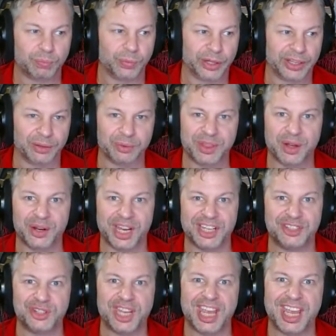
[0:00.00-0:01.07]
Again, without
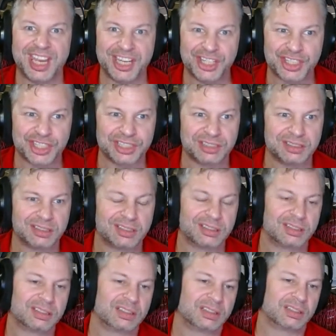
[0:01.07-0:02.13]
education,
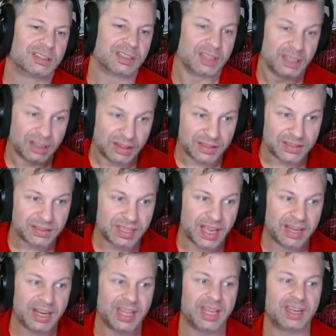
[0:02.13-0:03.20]
this is
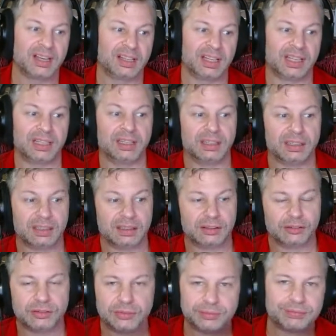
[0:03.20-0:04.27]
how to handle it.
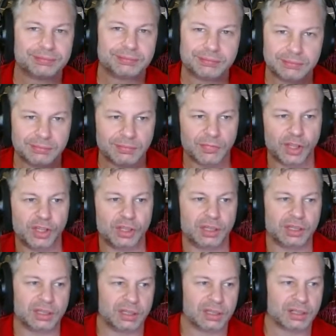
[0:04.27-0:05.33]

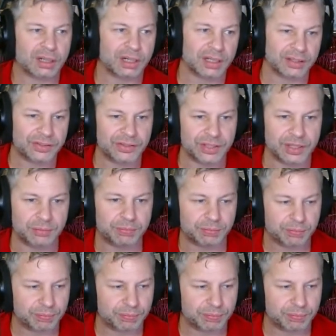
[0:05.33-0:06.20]
You're going to see,